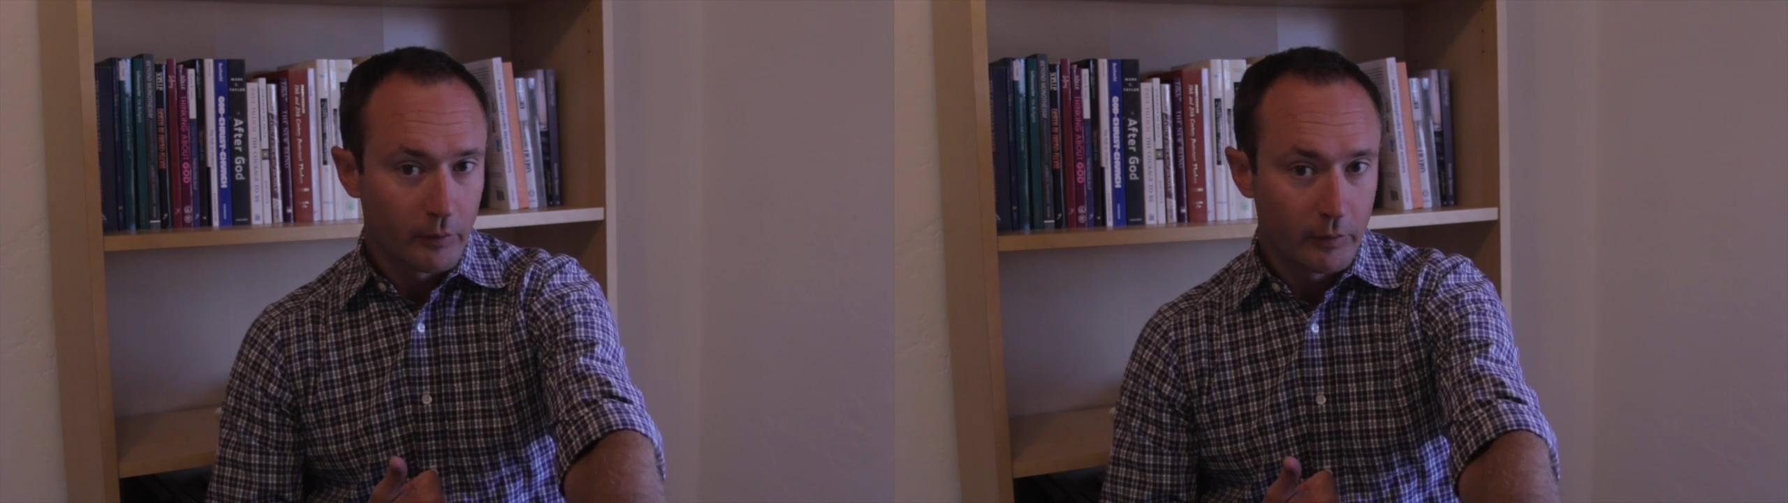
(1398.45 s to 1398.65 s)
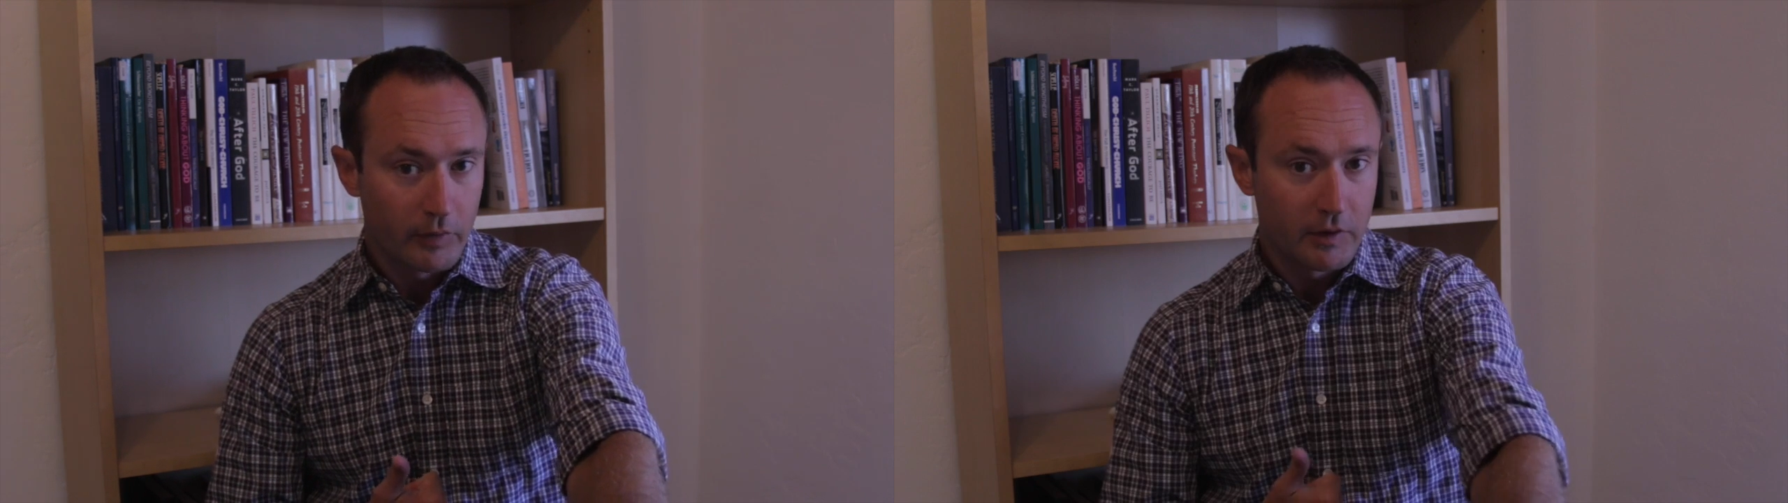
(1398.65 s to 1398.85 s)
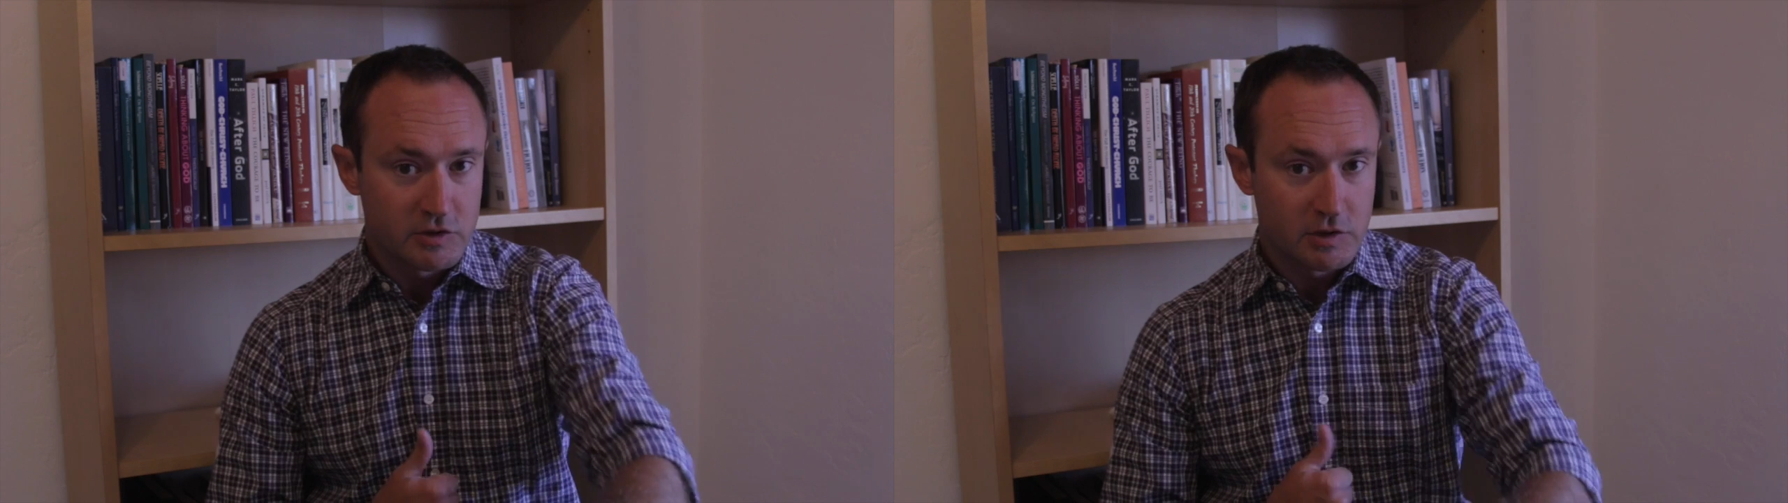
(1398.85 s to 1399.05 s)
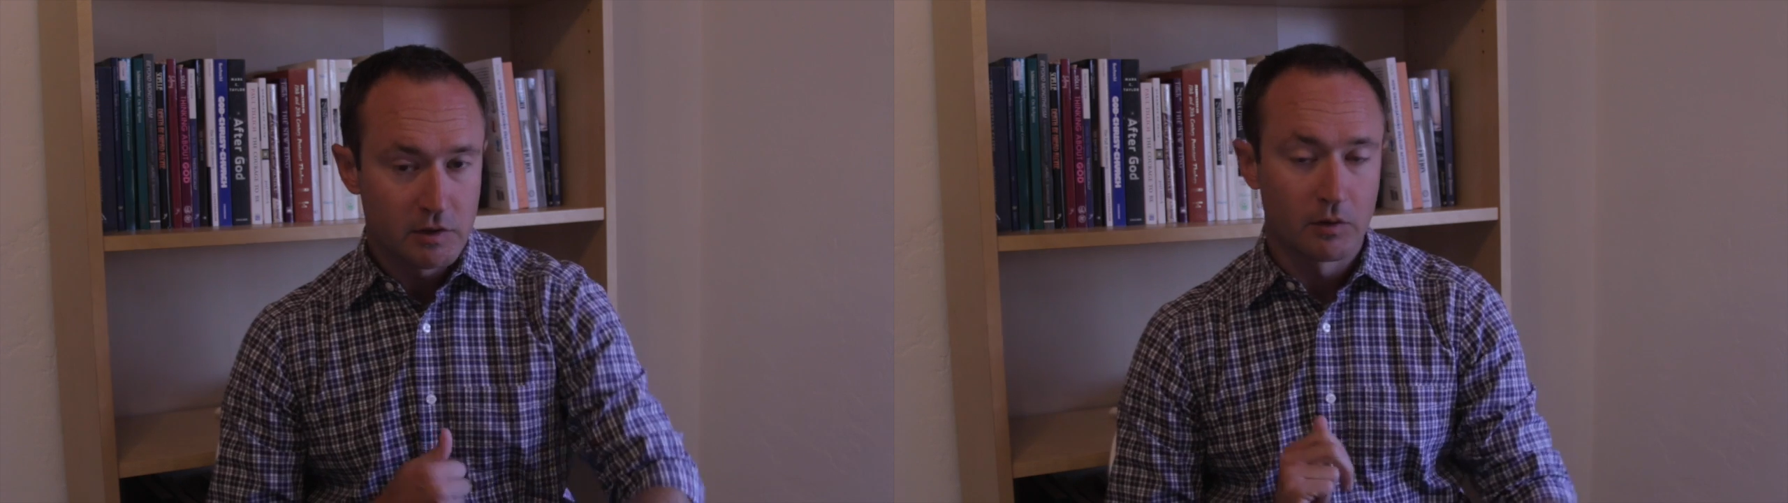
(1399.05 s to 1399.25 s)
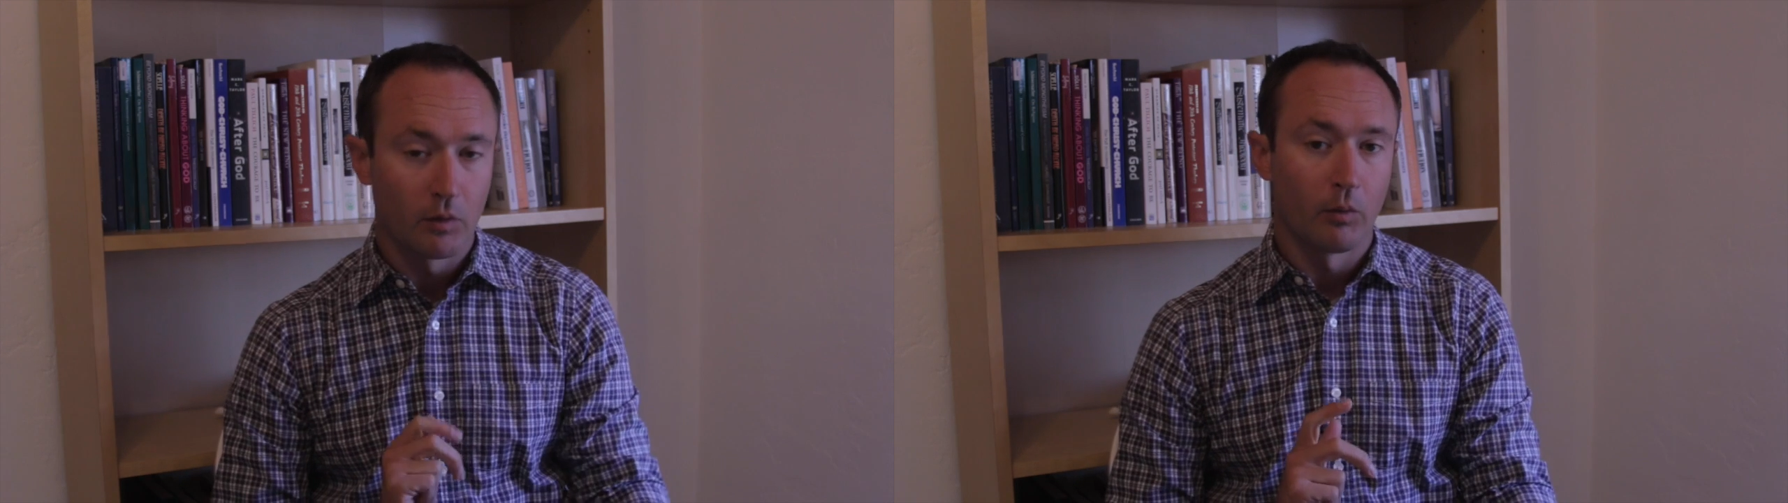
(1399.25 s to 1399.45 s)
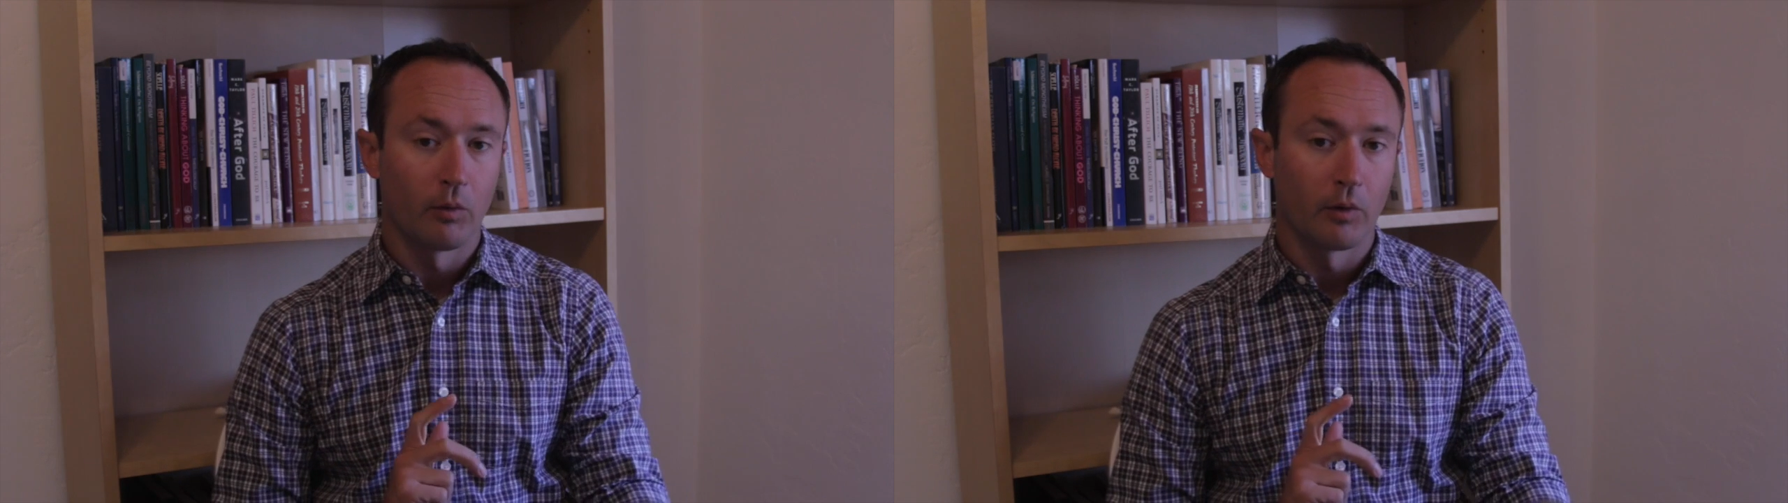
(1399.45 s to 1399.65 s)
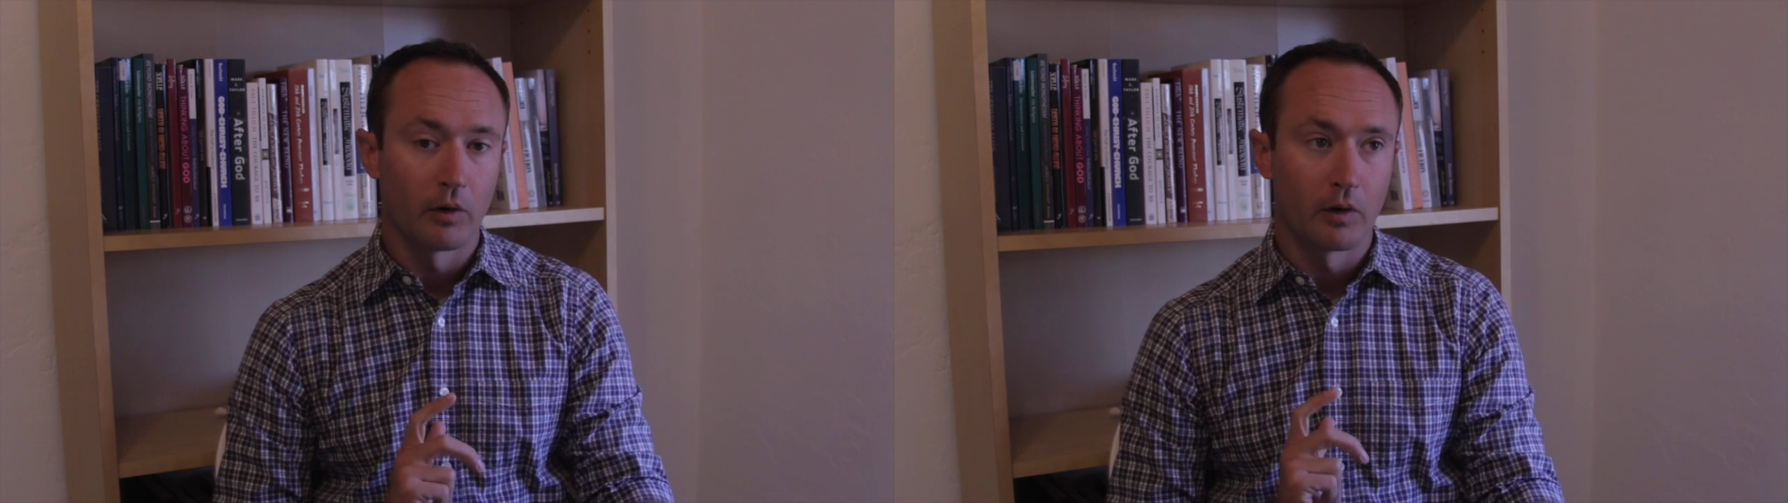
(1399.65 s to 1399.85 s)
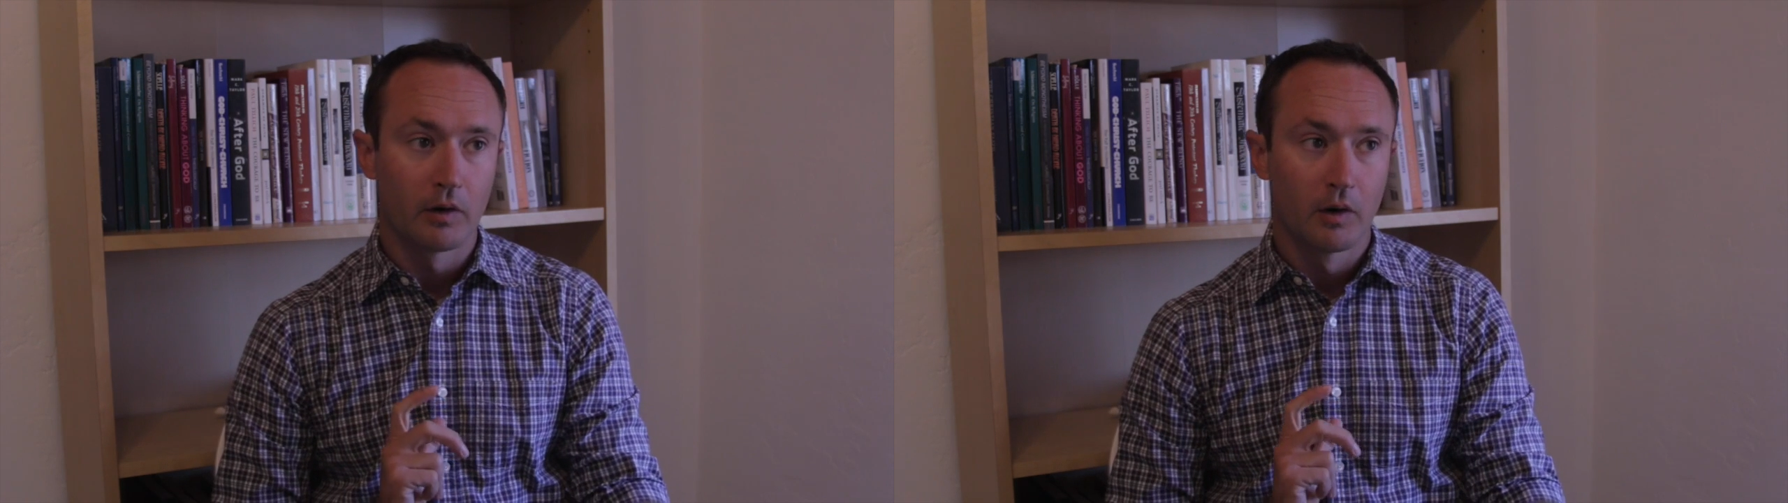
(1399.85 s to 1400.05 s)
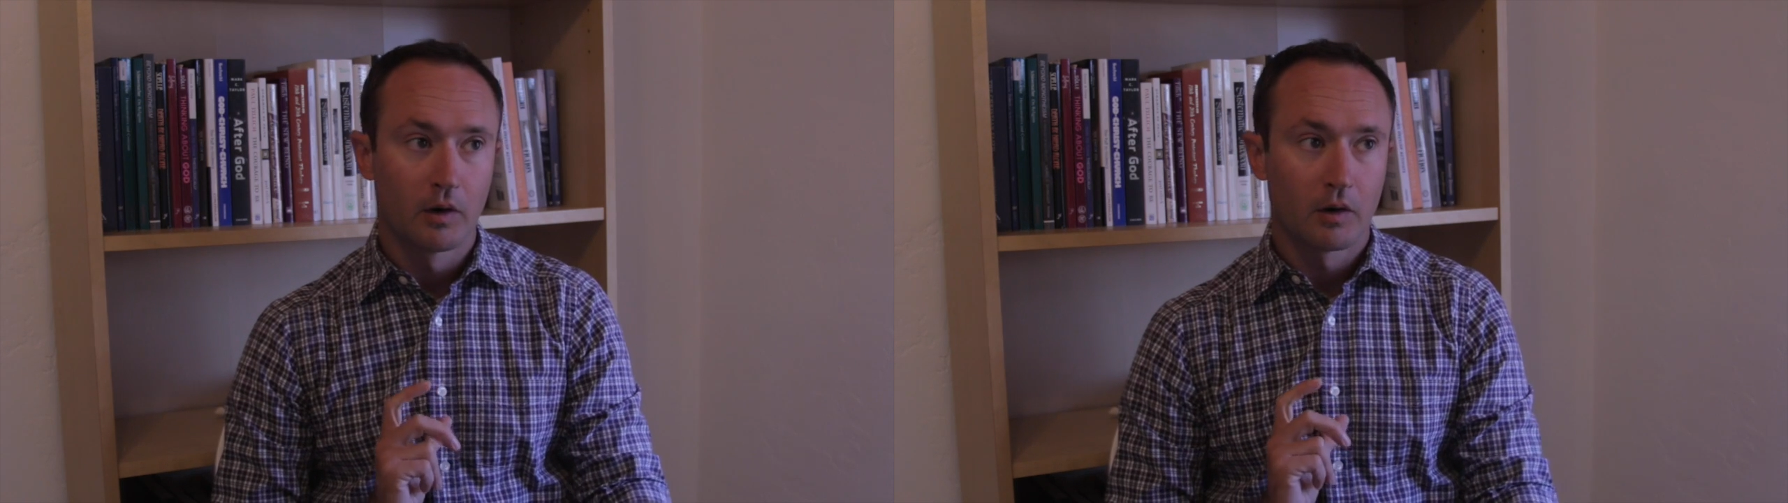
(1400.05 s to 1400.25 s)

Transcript: religion or